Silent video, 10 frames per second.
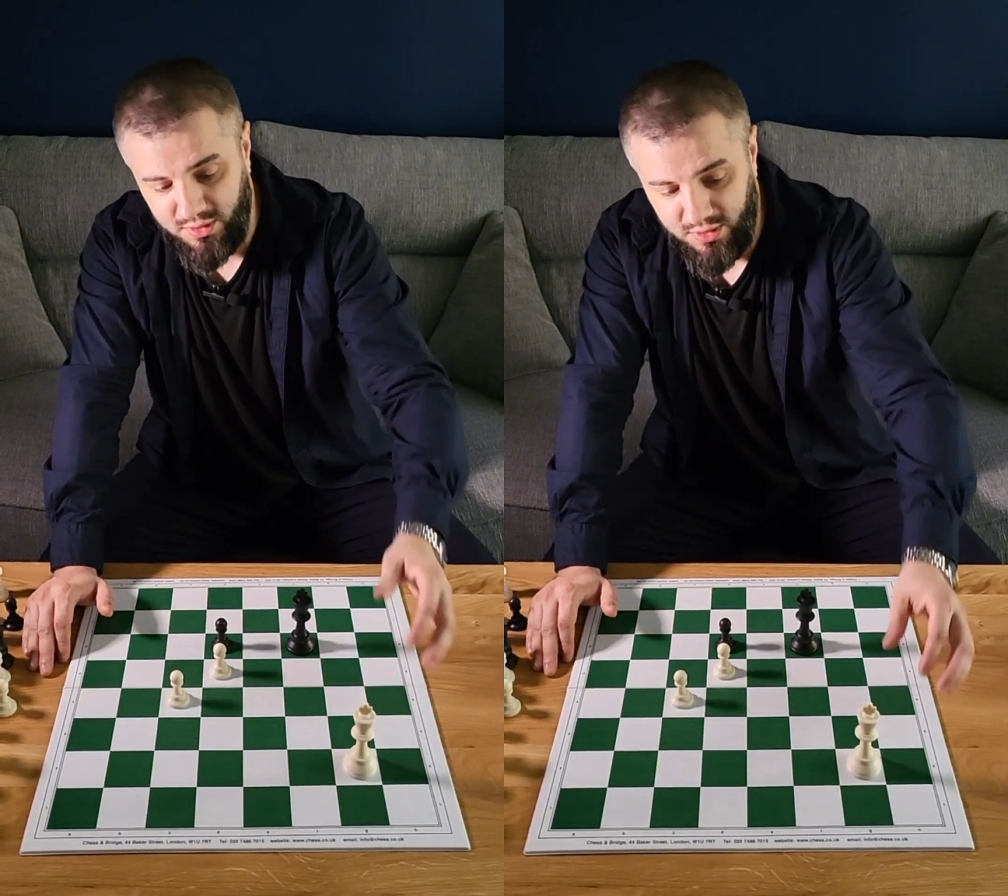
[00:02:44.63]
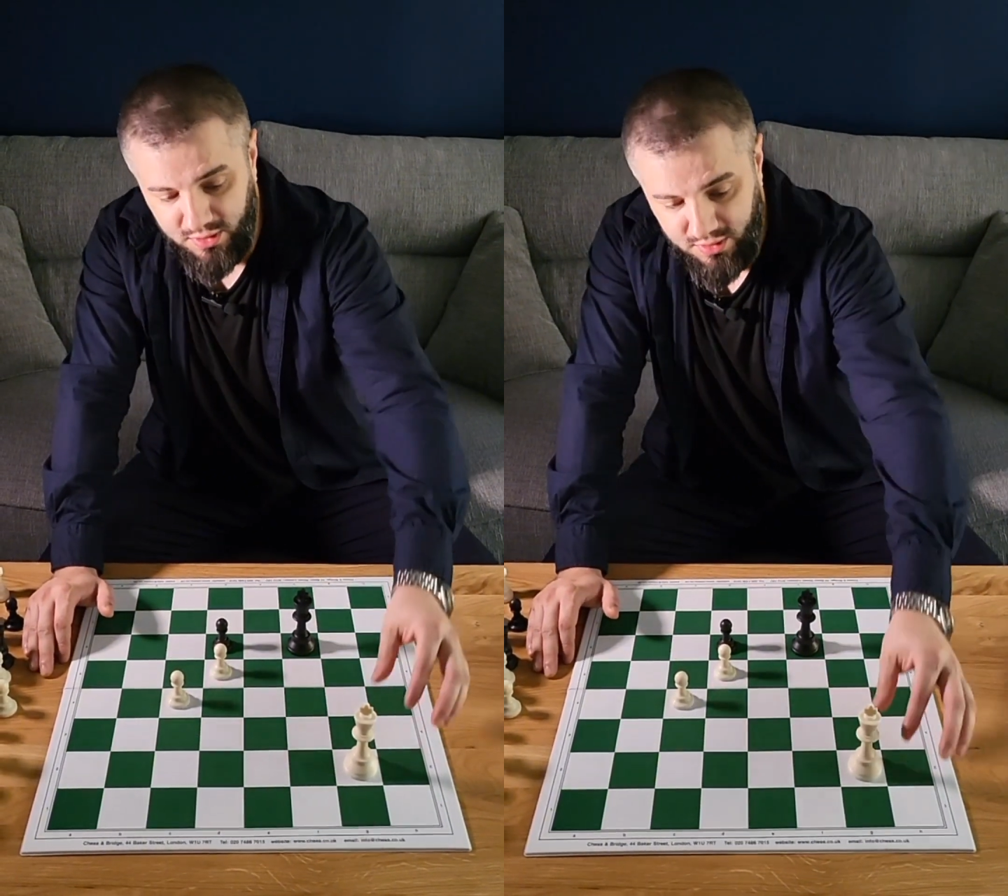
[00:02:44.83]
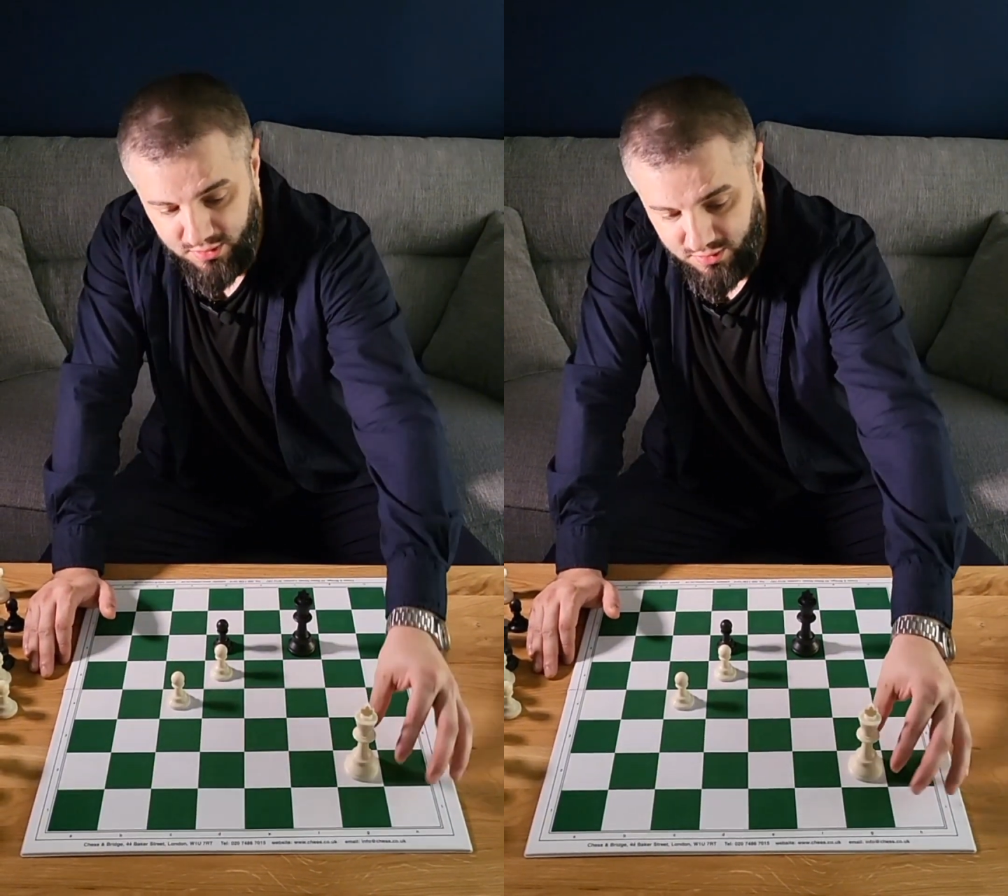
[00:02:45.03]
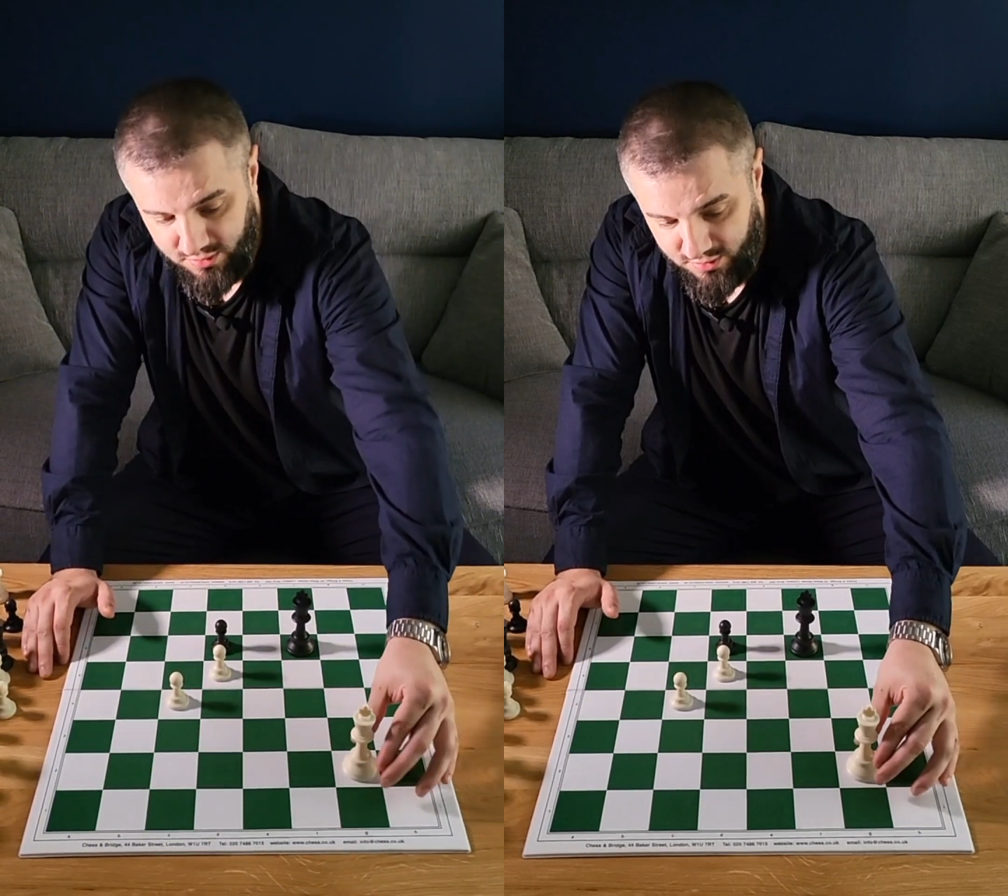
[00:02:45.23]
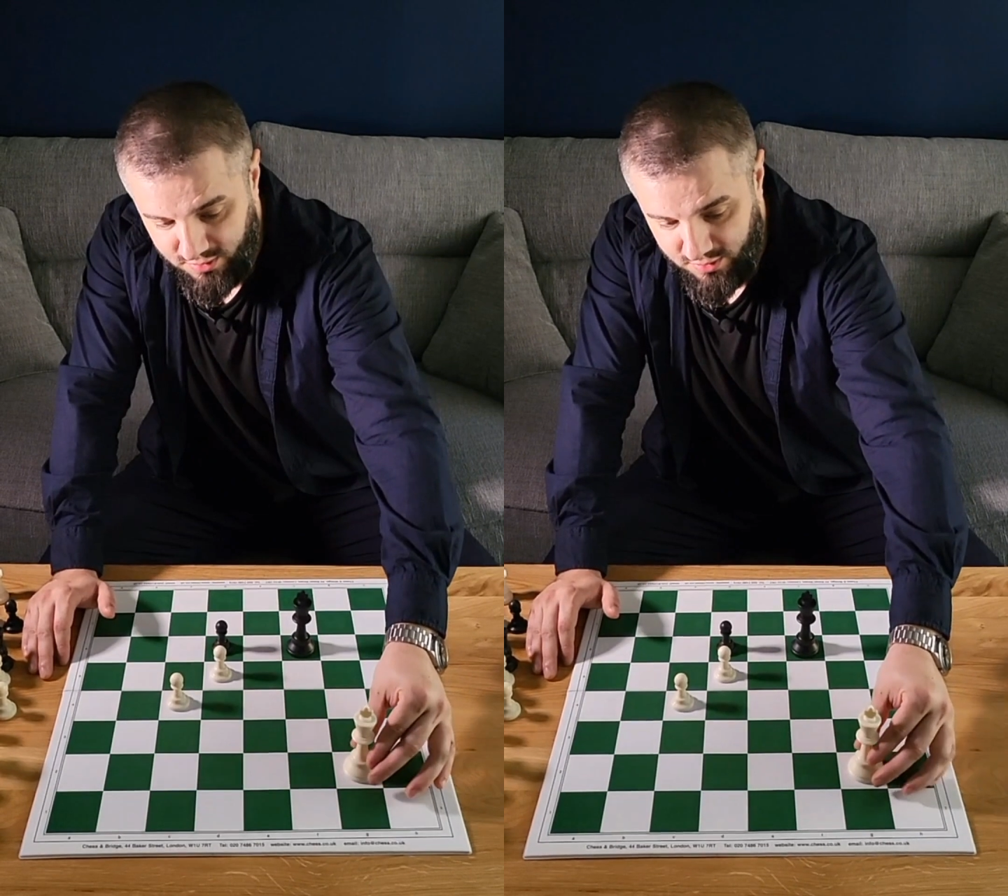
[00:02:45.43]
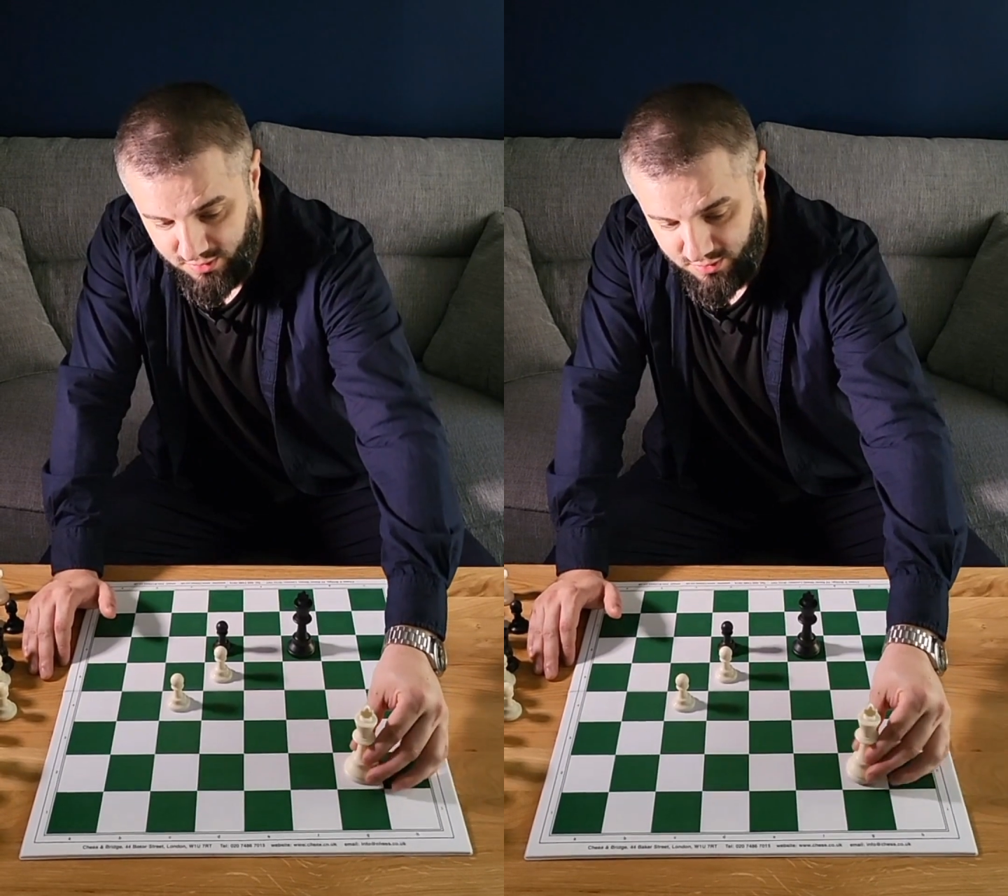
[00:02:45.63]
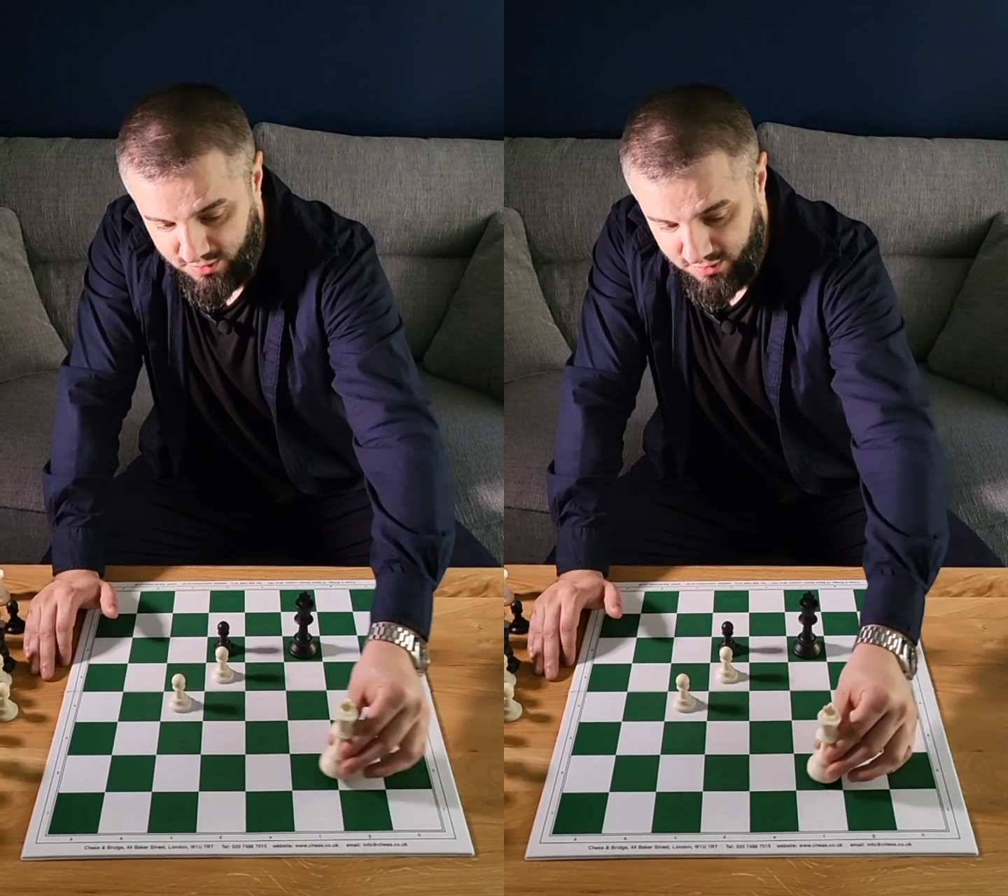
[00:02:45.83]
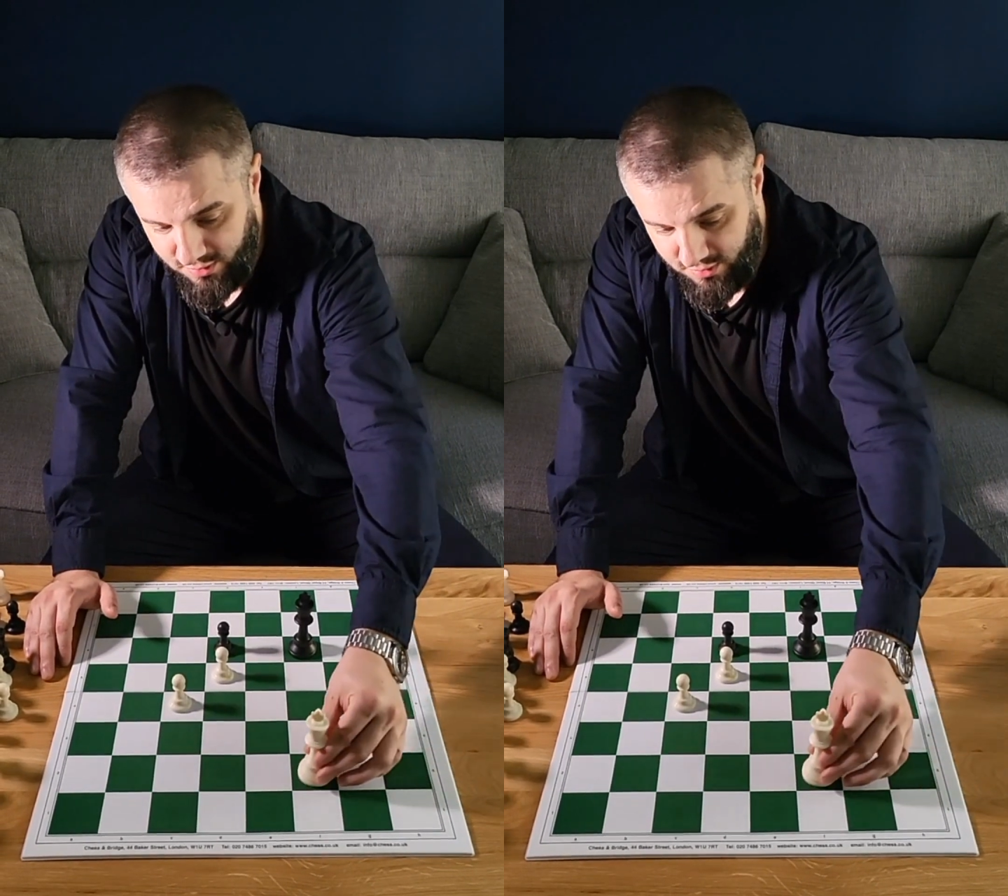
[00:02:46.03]
here?
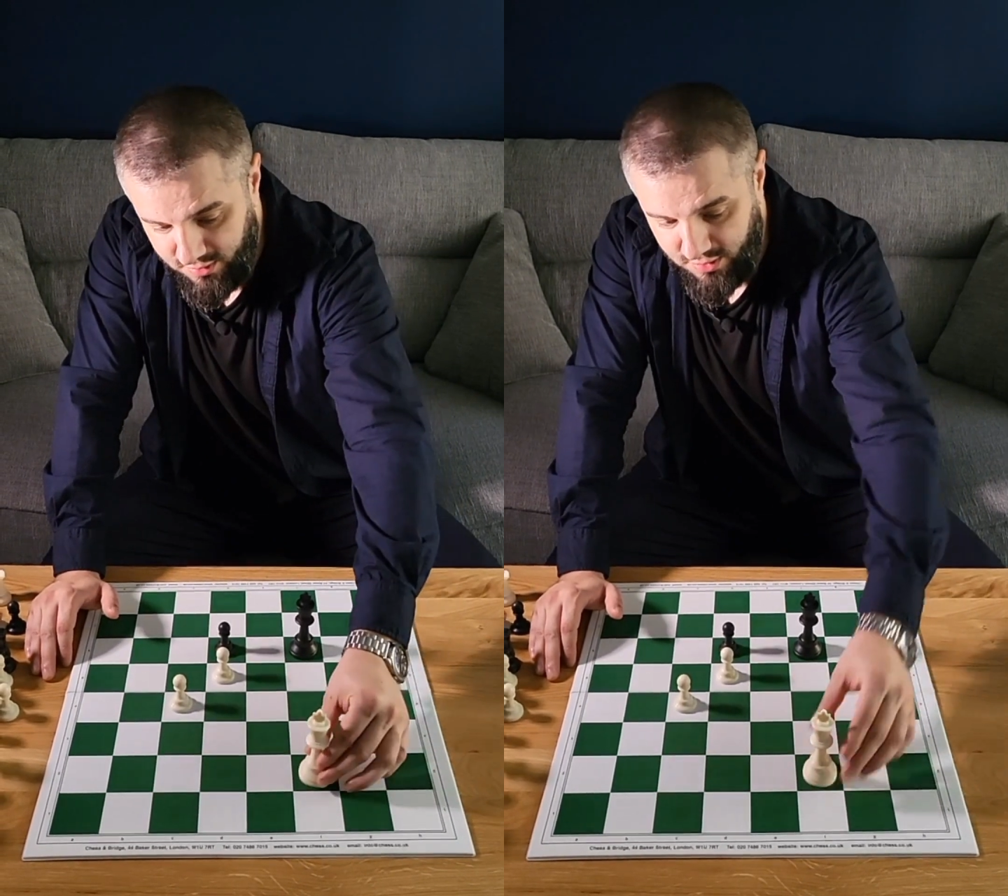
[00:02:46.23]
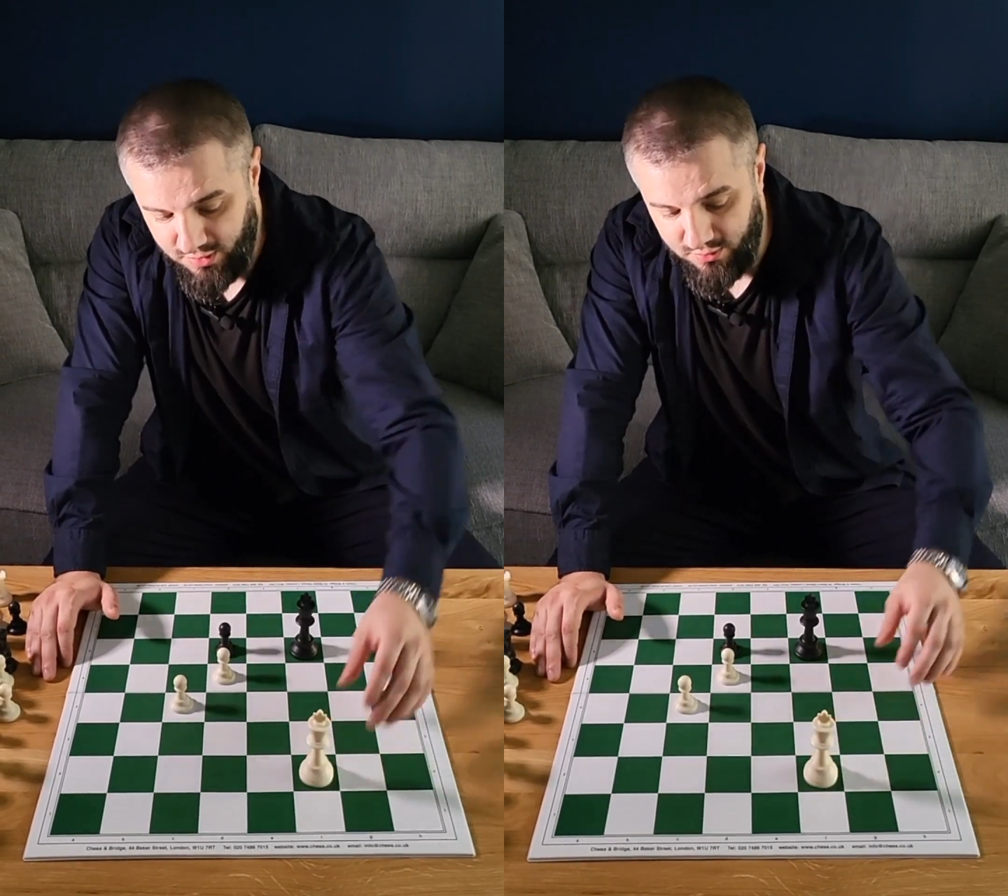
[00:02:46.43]
King